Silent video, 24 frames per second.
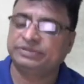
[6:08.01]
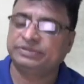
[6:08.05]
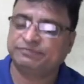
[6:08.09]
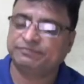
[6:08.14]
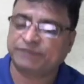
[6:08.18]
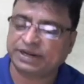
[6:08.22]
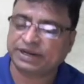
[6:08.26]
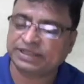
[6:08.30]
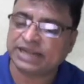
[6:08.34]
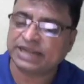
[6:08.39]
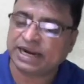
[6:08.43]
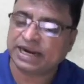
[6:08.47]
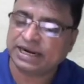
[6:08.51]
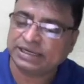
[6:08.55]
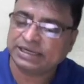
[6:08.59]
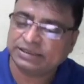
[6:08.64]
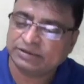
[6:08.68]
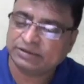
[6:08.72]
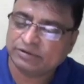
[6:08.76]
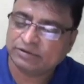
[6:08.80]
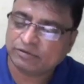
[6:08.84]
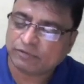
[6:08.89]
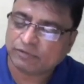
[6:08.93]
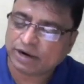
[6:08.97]
For that,
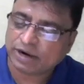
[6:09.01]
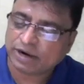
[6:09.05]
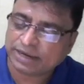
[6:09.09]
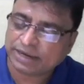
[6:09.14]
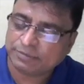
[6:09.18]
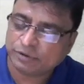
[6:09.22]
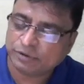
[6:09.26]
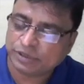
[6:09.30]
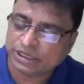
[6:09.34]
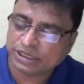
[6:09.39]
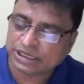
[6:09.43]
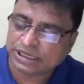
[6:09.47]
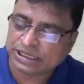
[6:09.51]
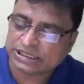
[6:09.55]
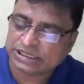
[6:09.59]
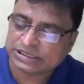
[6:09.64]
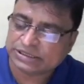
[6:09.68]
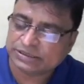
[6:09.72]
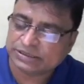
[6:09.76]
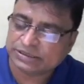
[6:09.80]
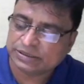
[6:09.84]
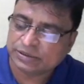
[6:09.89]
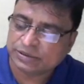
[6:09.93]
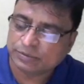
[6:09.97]
what I am doing
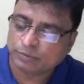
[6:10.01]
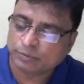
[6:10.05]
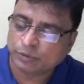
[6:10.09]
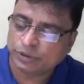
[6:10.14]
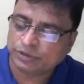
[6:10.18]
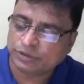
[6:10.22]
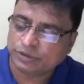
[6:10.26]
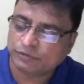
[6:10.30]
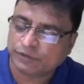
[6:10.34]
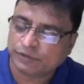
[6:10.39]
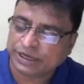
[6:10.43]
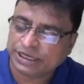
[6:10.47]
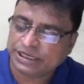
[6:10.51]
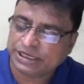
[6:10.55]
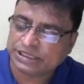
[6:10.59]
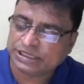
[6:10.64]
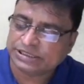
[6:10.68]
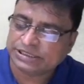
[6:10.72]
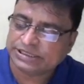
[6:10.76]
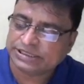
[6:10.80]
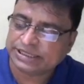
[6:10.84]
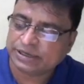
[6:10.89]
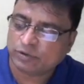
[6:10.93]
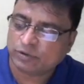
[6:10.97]
is, put y
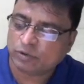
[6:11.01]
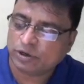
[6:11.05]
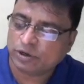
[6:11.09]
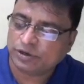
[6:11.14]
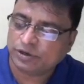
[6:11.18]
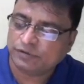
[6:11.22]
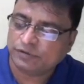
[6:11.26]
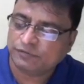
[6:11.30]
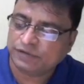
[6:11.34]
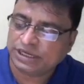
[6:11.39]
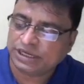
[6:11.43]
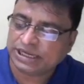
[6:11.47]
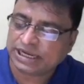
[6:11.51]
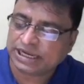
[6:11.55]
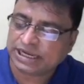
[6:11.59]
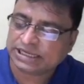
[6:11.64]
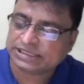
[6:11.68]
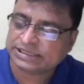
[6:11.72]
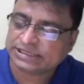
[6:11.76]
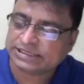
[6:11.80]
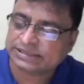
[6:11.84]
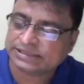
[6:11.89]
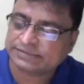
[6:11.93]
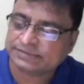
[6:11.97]
is equal to
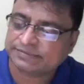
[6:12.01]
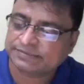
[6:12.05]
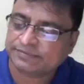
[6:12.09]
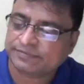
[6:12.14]
vx.